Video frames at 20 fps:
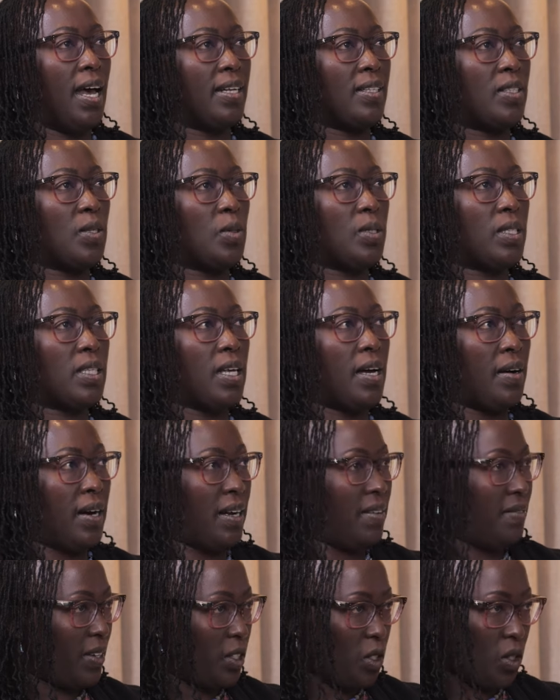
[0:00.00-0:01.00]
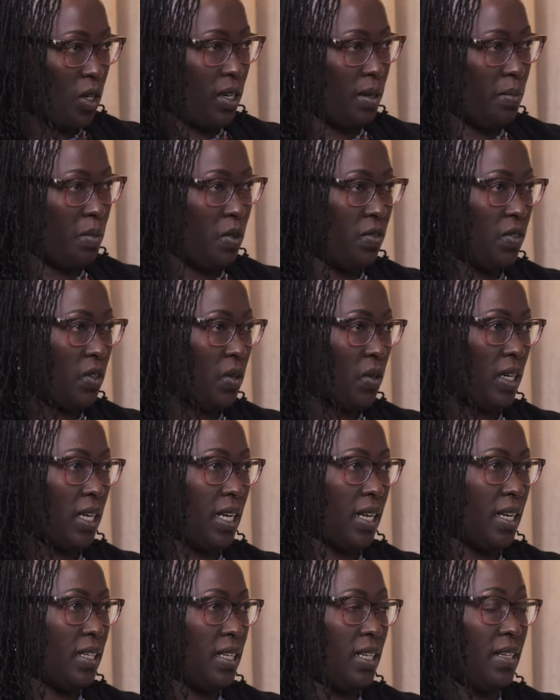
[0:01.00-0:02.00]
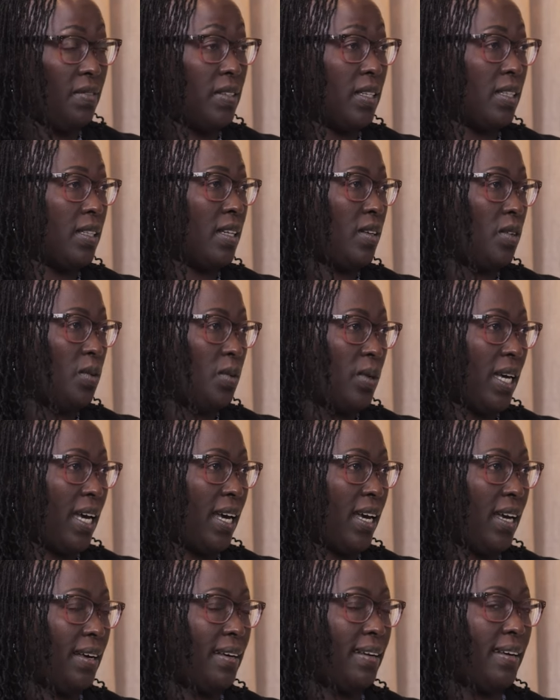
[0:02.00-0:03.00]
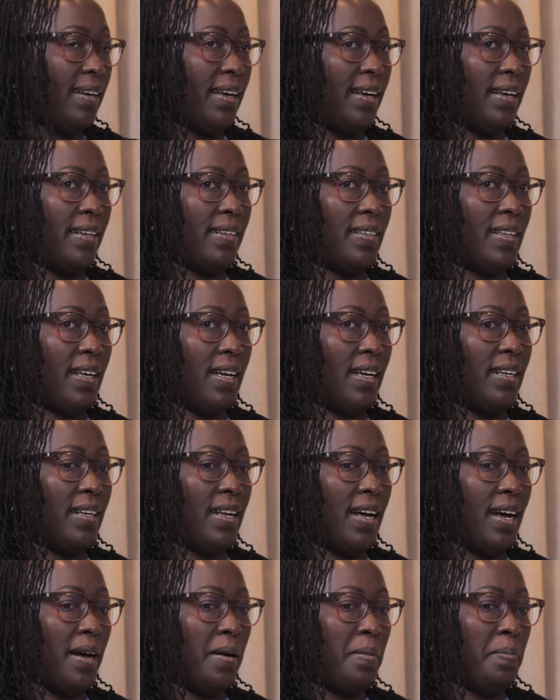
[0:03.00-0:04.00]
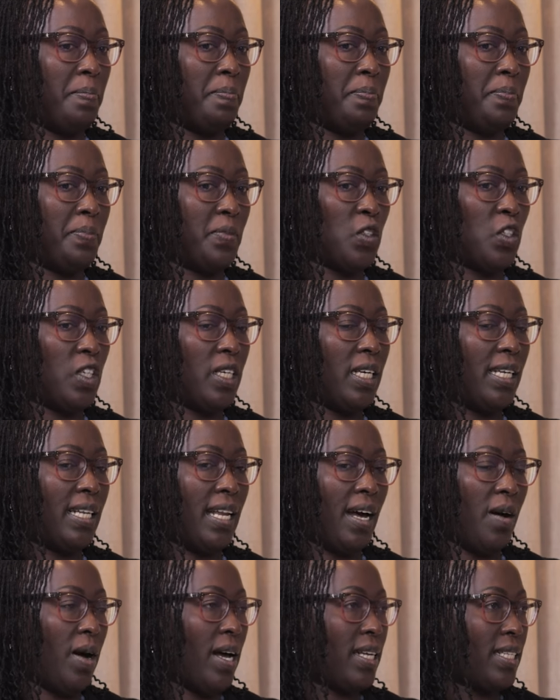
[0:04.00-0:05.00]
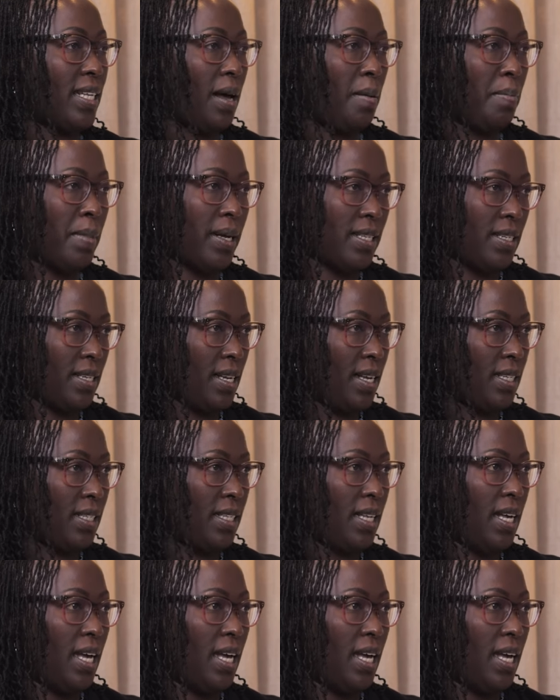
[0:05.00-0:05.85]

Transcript: And so Sarah eventually moved on and lived in the UK. Mm. And then she now has her master's.